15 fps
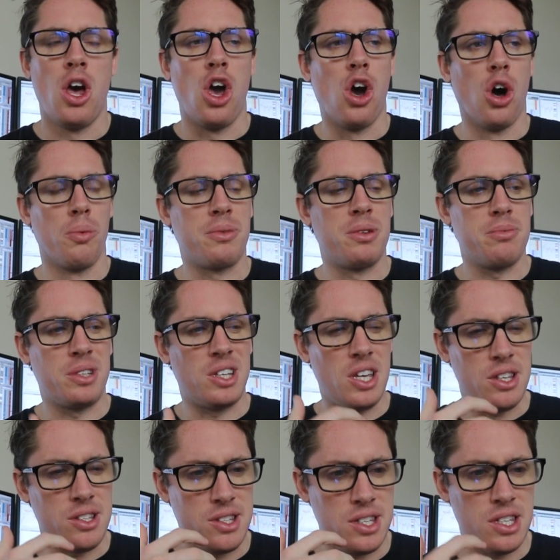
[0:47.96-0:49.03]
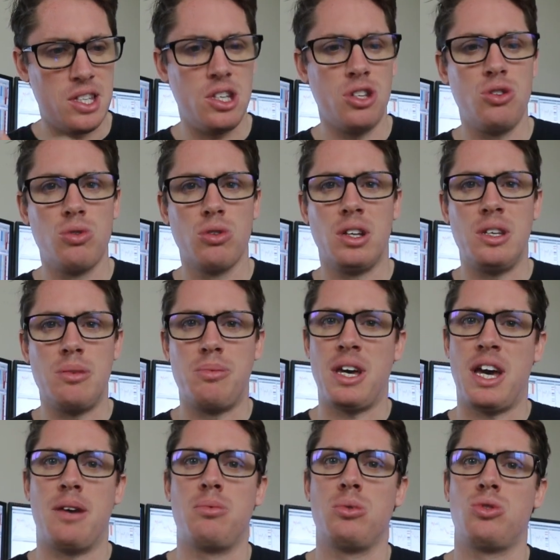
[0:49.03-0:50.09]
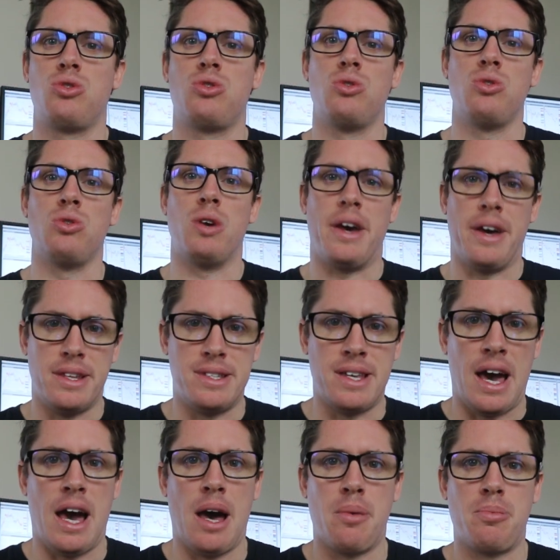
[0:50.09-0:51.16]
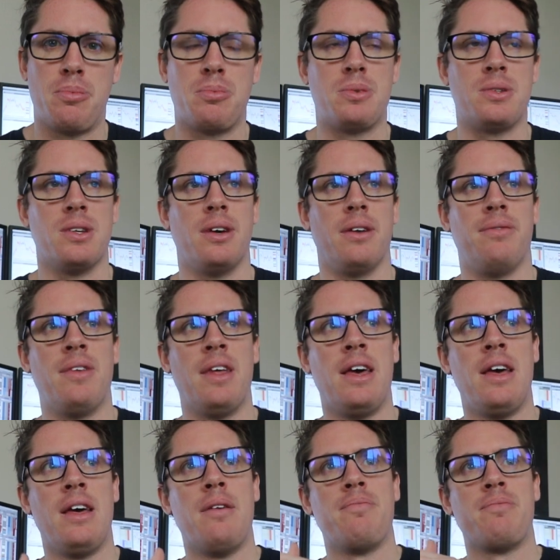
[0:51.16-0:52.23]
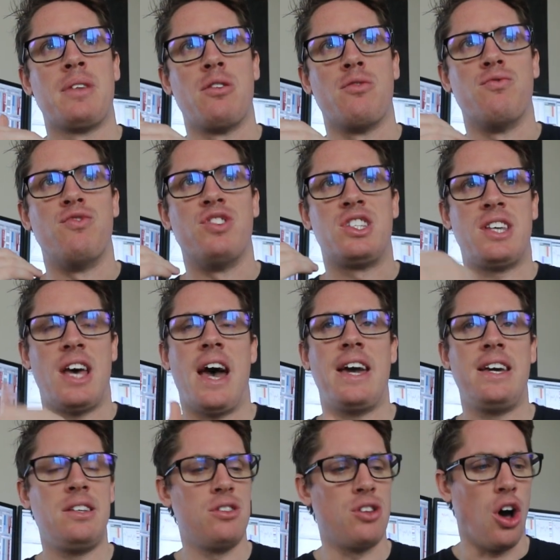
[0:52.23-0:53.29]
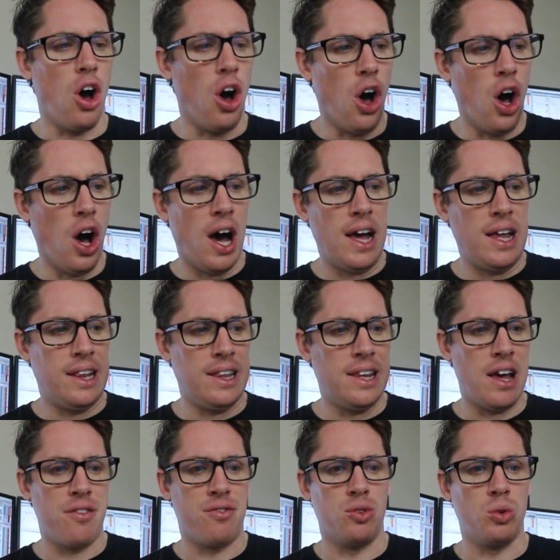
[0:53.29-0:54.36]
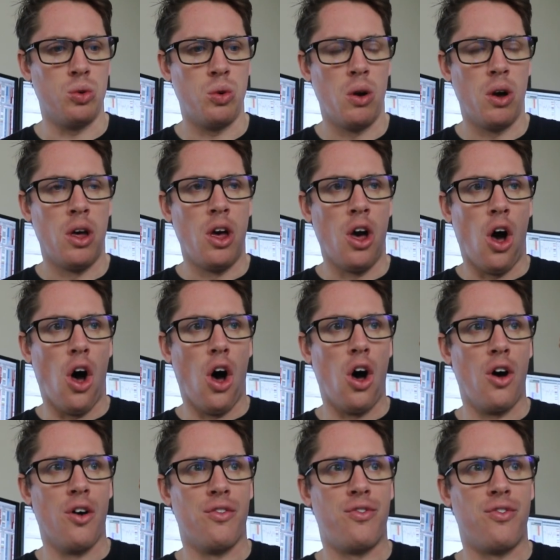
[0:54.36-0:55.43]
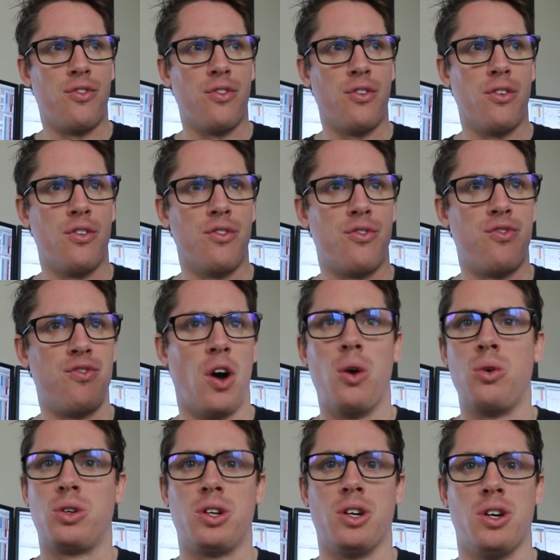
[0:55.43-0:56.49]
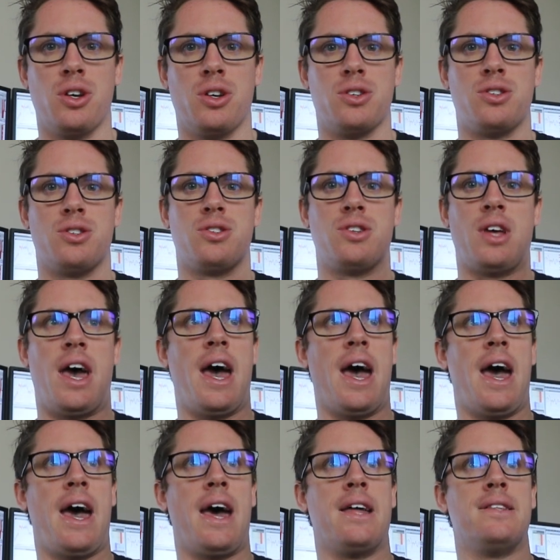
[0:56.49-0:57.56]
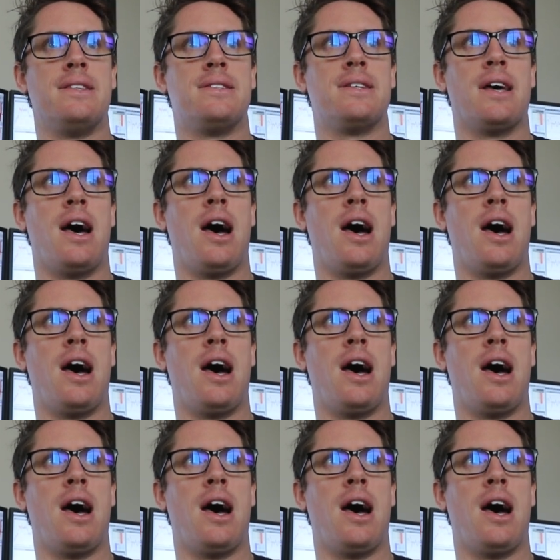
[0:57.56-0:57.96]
help them continually be able to adapt and retain the high level of focus and